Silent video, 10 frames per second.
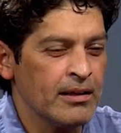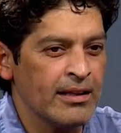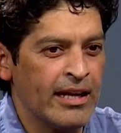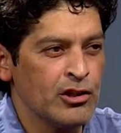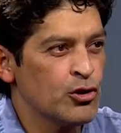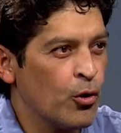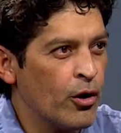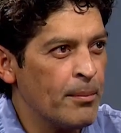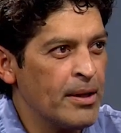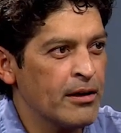
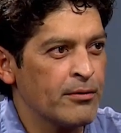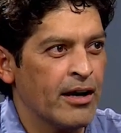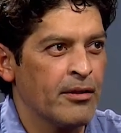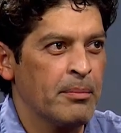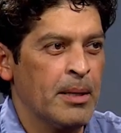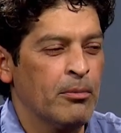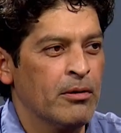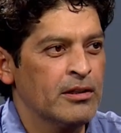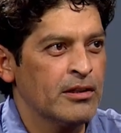enjoy being around the people and